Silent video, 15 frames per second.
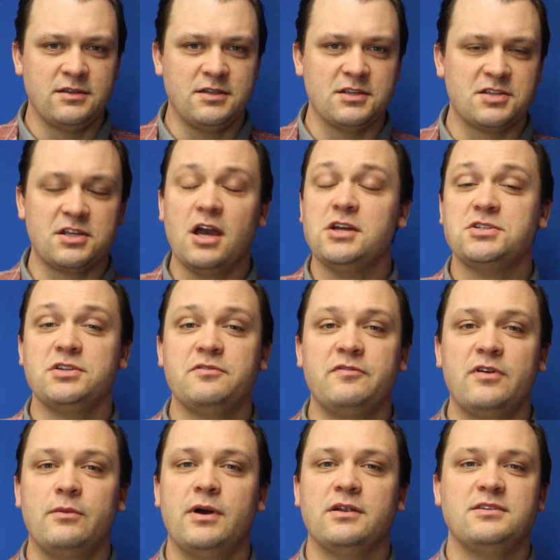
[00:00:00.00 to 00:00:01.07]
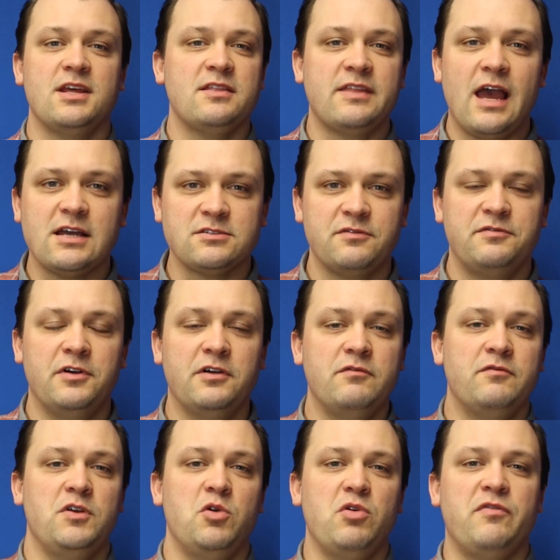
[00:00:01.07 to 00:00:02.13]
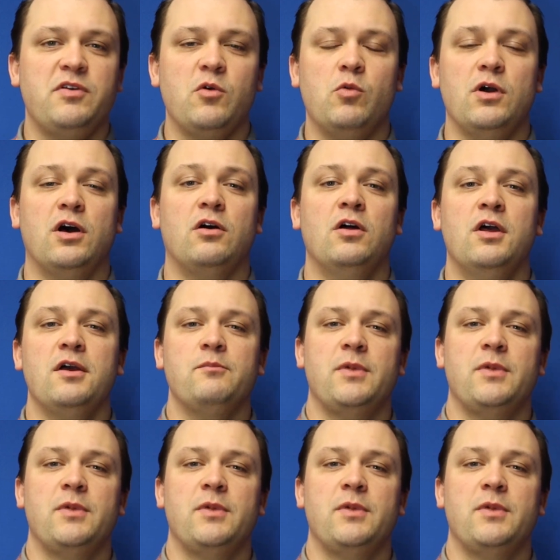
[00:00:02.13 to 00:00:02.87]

discussion from a 10,000 foot view, if you will.